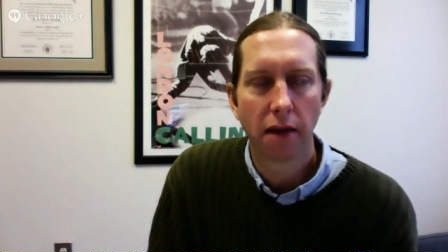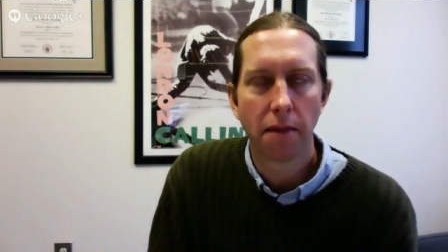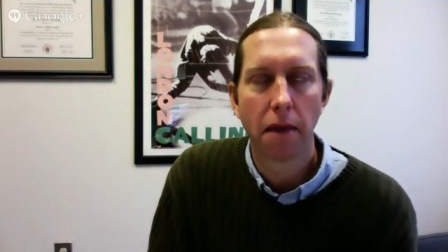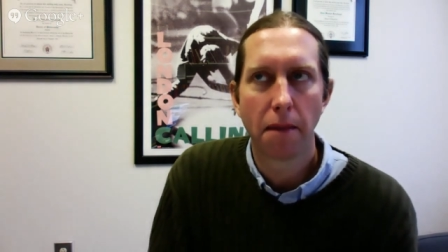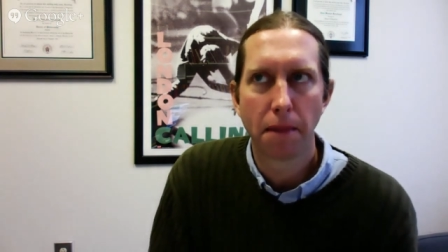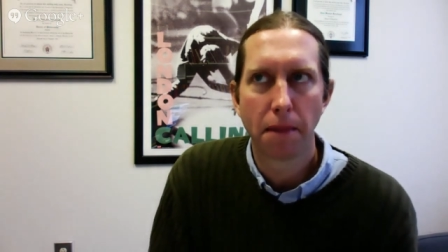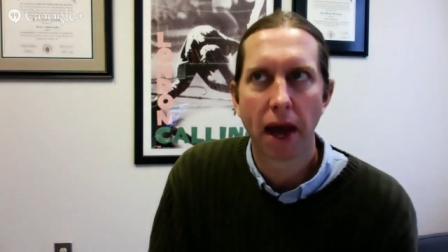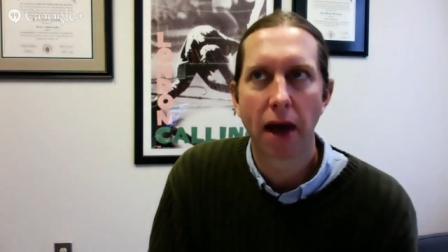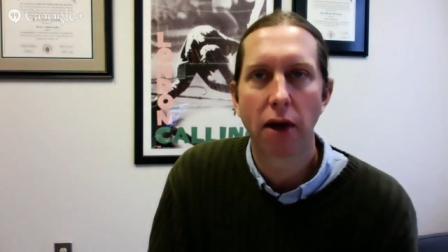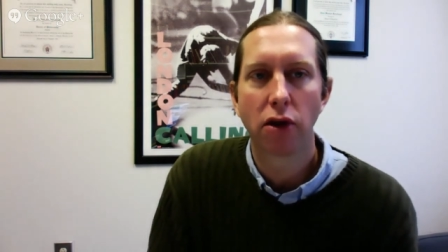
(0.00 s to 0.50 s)

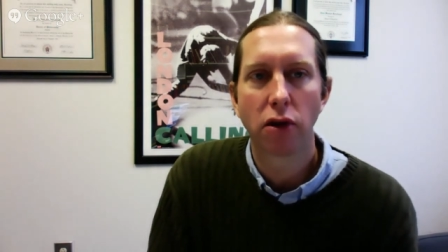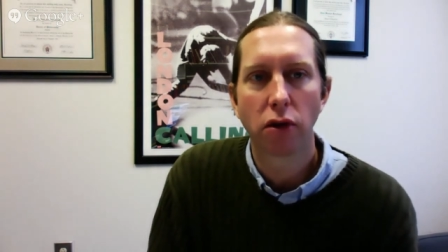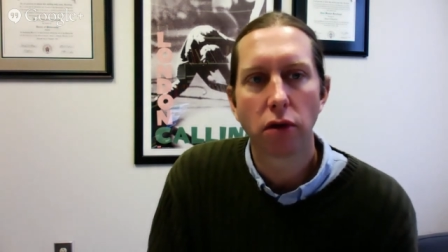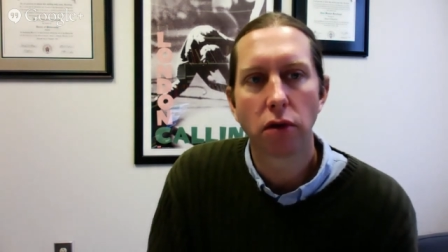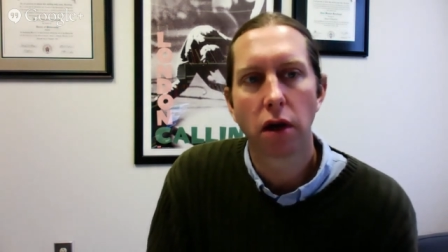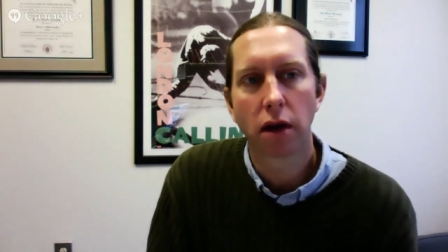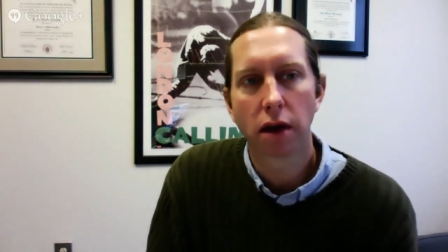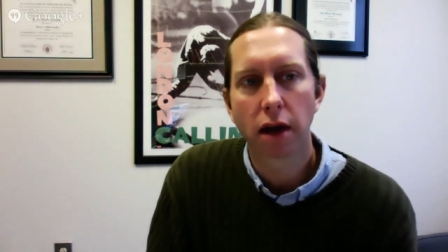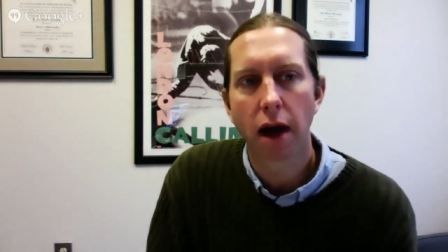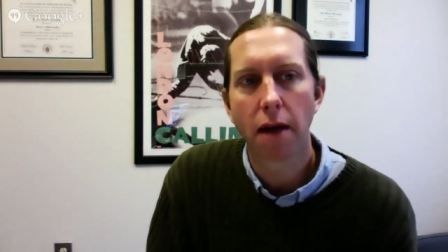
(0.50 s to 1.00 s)
about
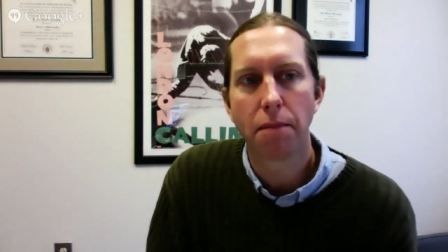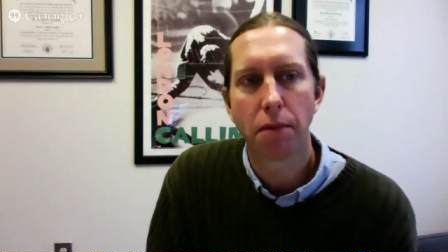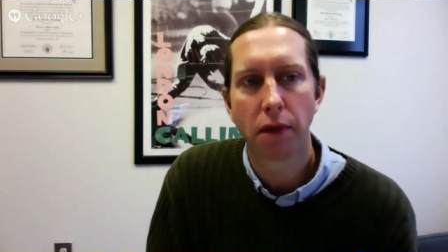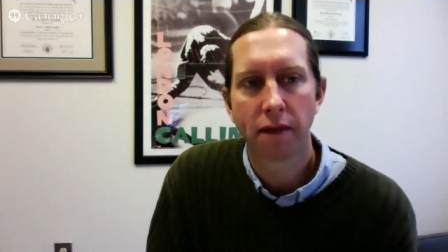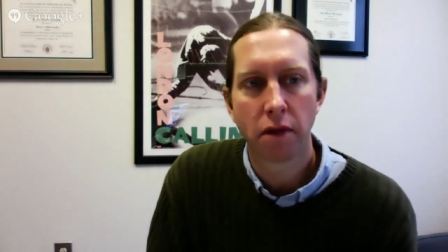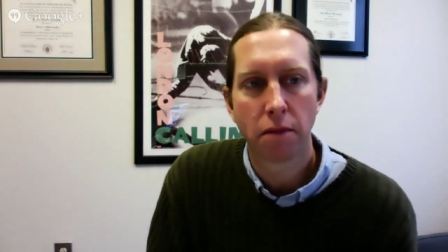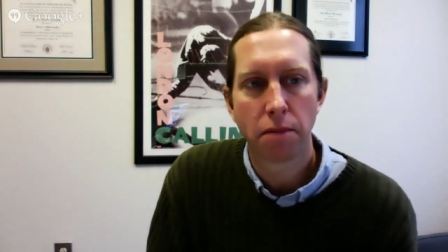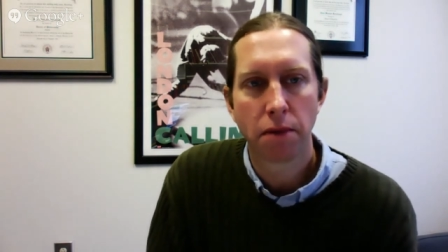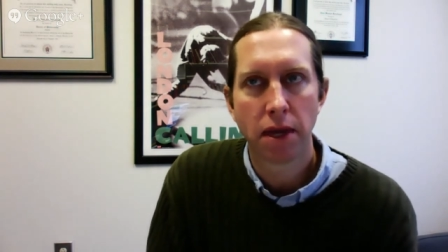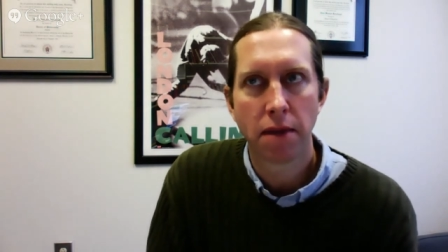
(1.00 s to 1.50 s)
a couple
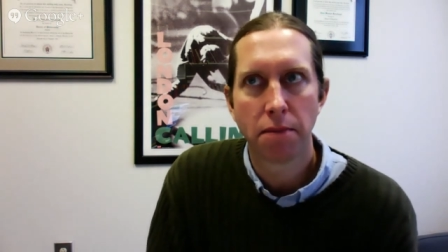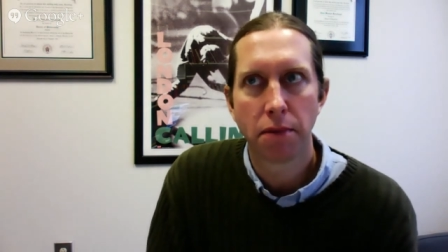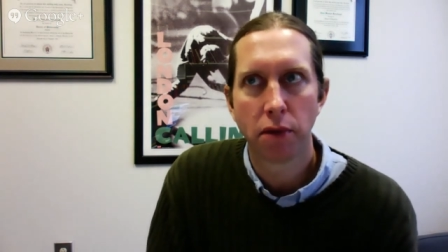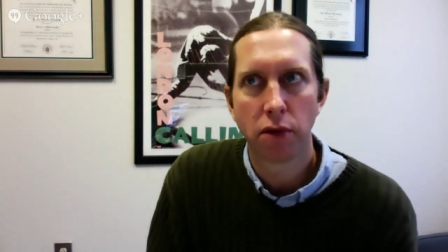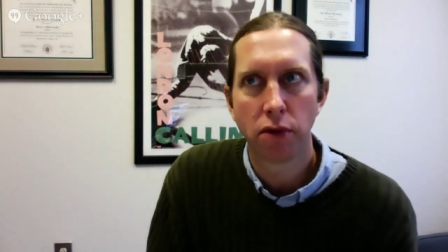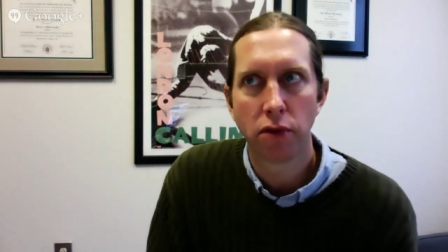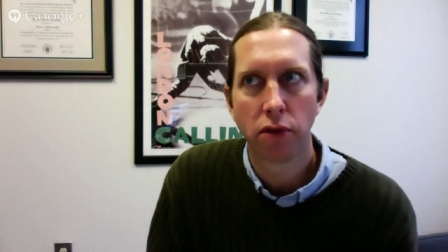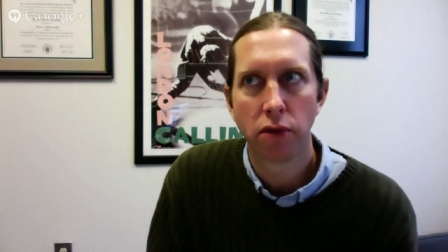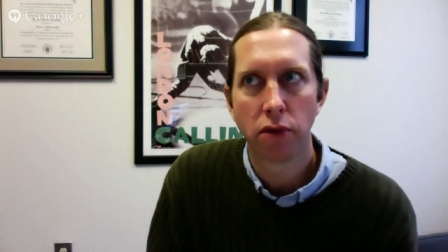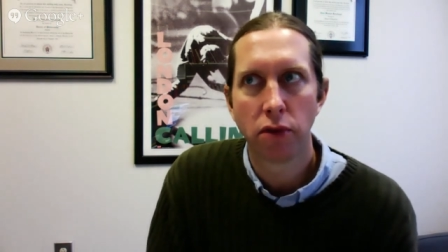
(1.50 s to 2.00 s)
of the people
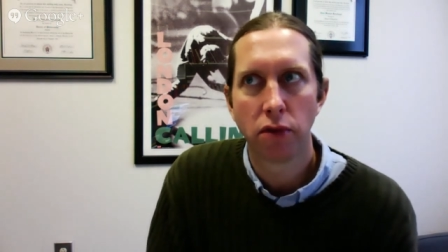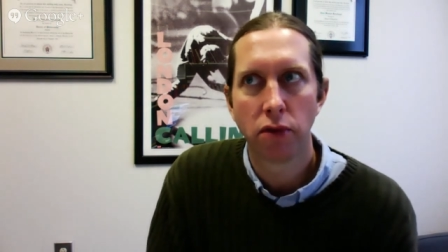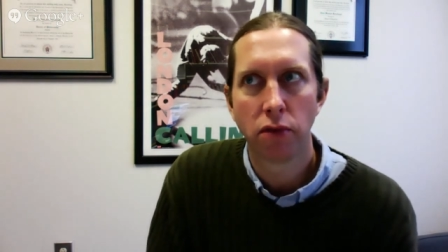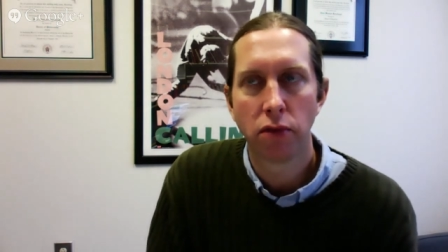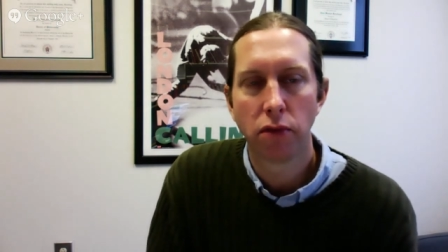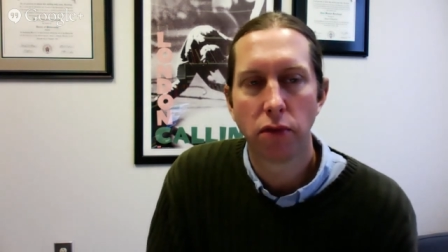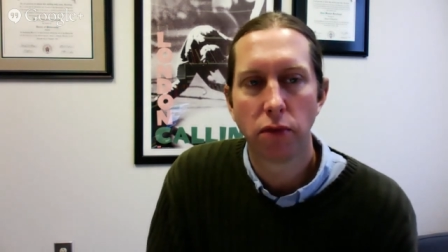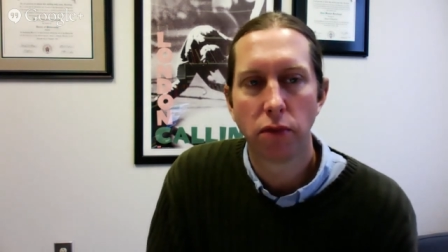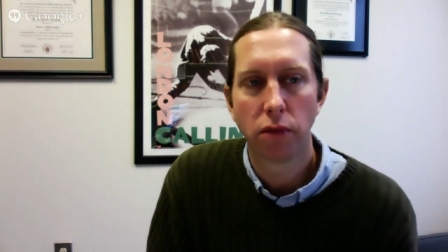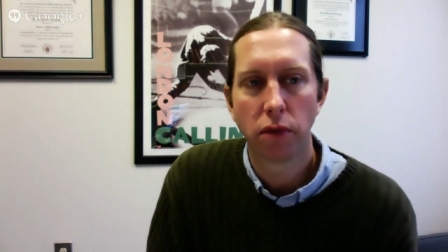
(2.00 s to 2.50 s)
who
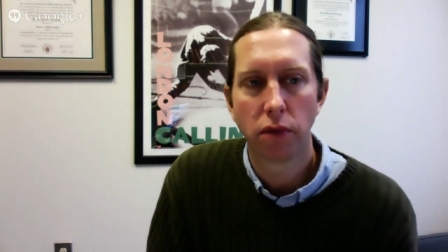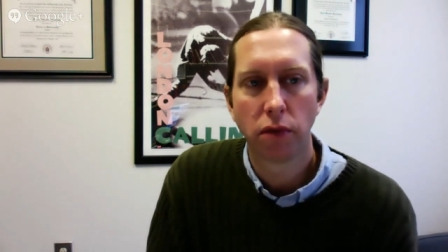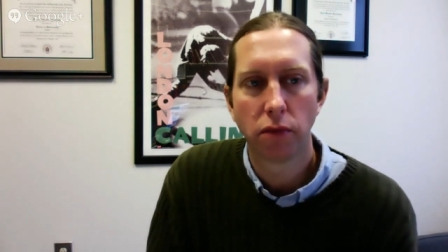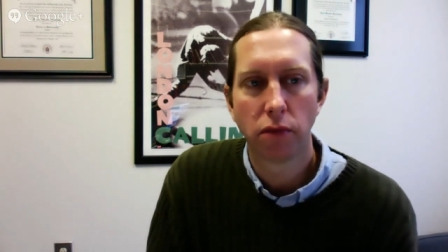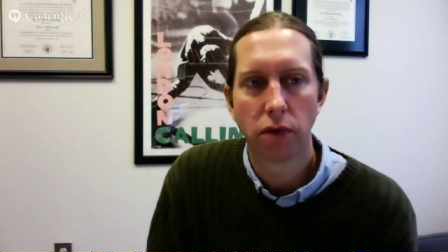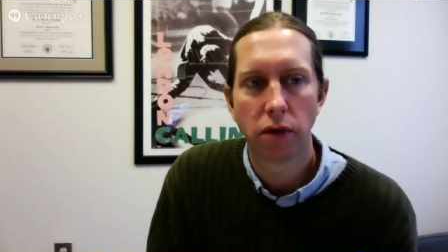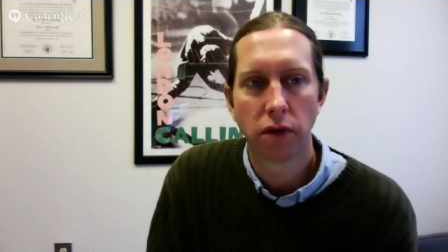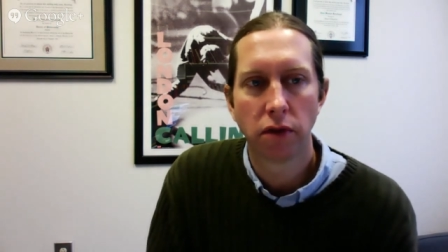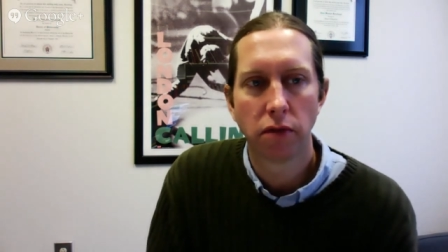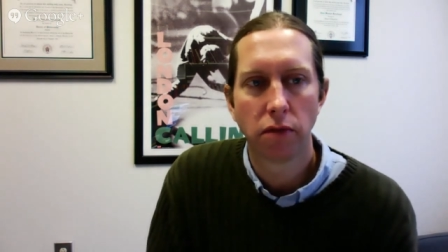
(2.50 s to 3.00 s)

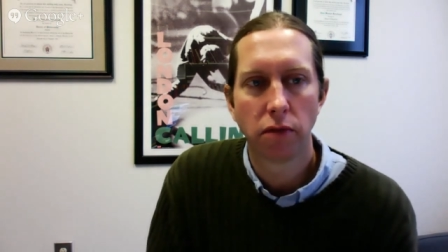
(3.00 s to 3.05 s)
would